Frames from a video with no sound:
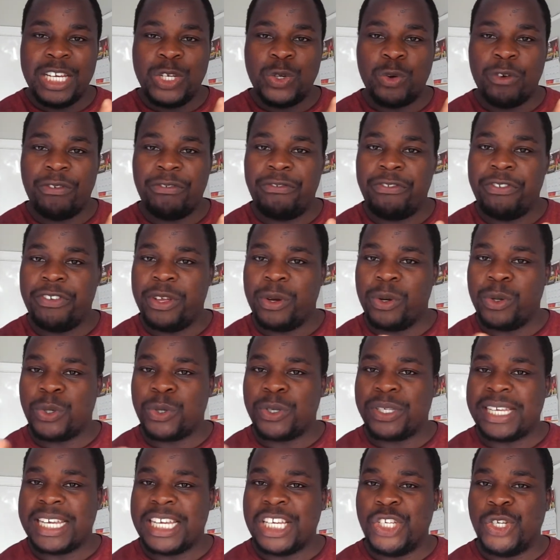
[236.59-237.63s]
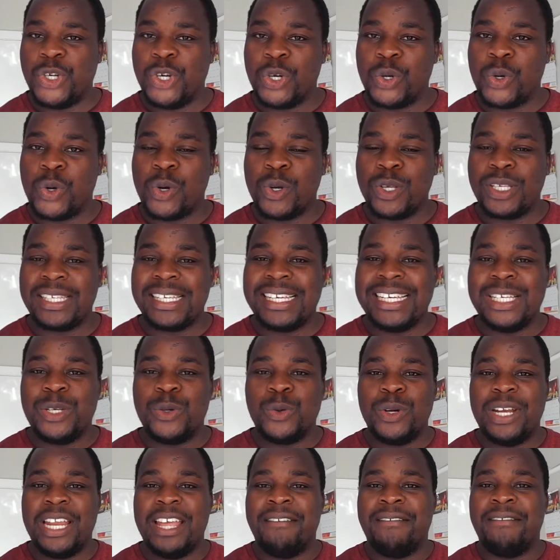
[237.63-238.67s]
it will fail to say John because
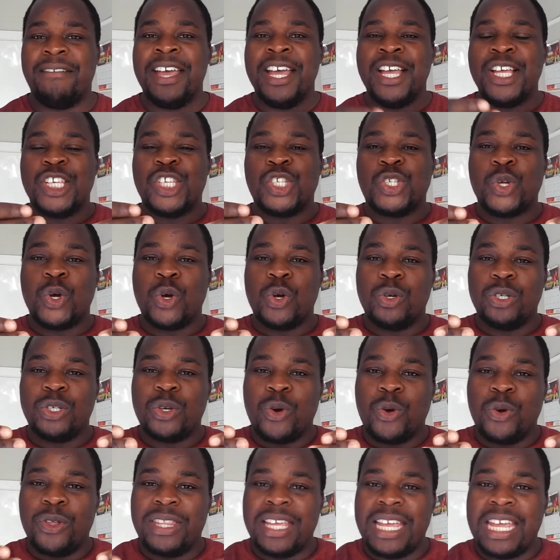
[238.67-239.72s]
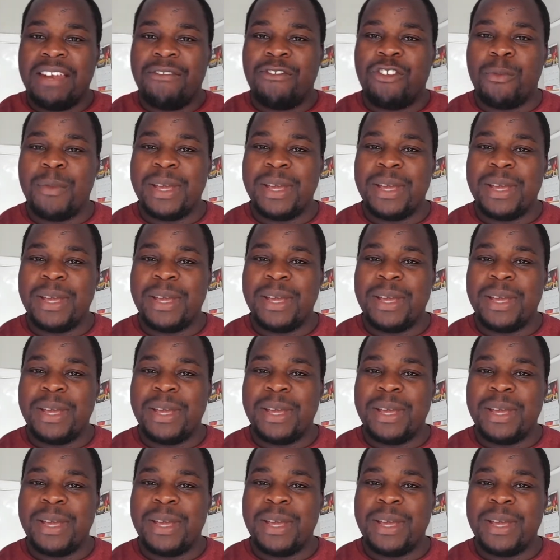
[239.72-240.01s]
it will have stored all the